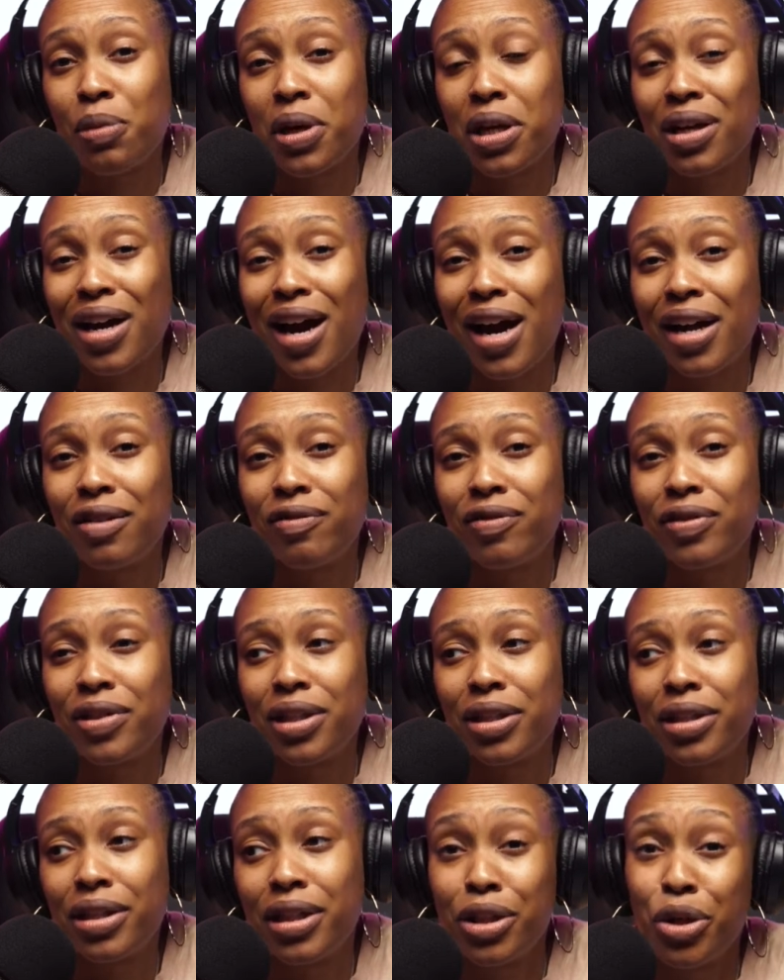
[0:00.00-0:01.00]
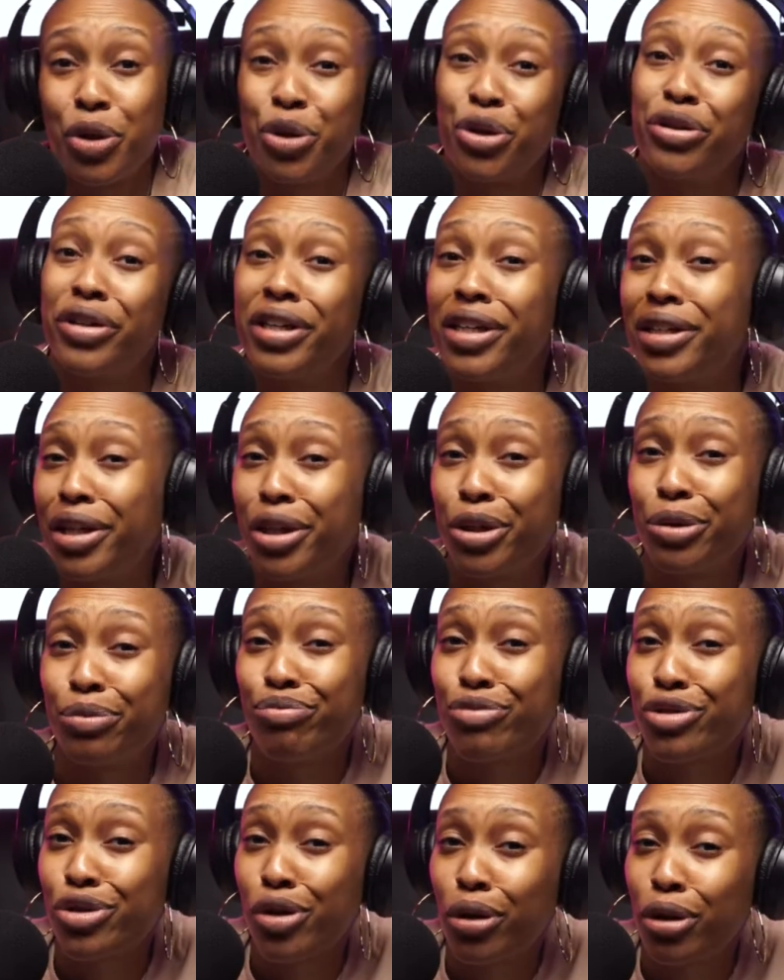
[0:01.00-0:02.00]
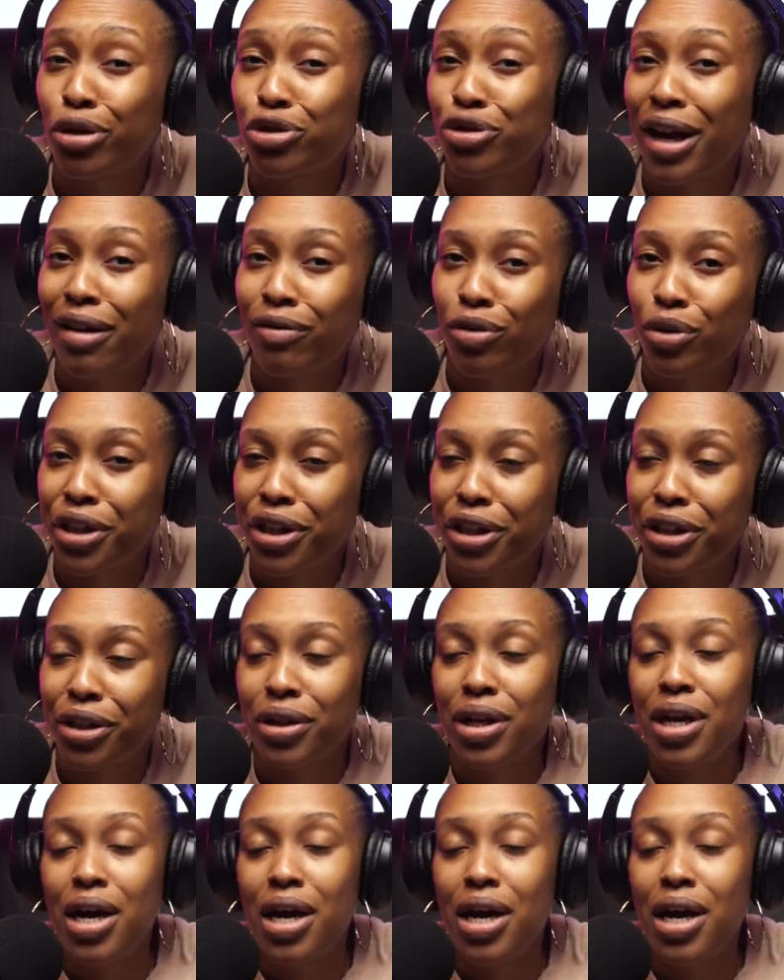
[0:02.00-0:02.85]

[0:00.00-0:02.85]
kind of a loner. Hello, solo travel here.